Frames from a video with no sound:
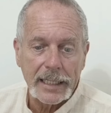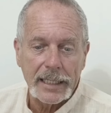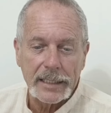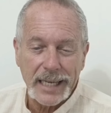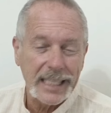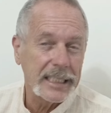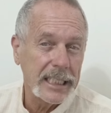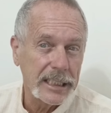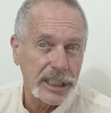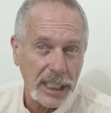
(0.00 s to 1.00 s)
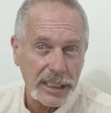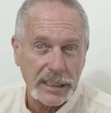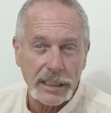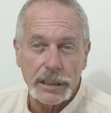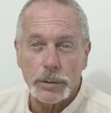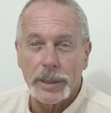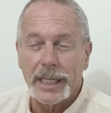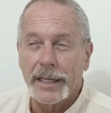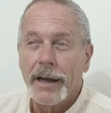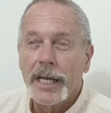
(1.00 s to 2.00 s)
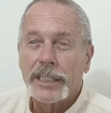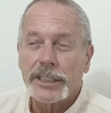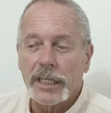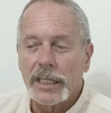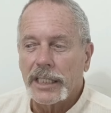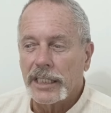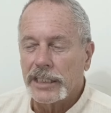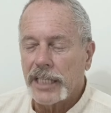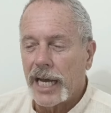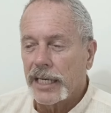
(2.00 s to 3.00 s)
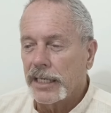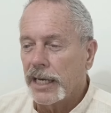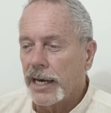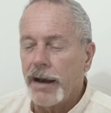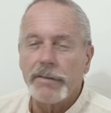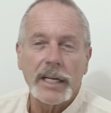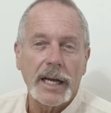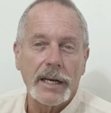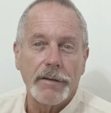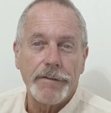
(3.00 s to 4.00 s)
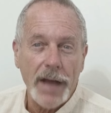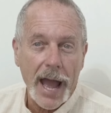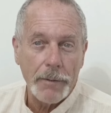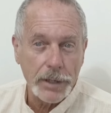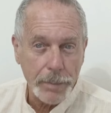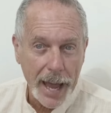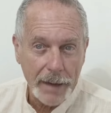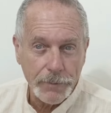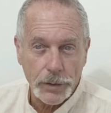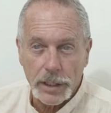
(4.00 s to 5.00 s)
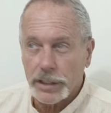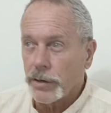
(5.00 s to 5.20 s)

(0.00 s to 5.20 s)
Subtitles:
in the 1960s when they suddenly decided that every kind of fat was bad for you.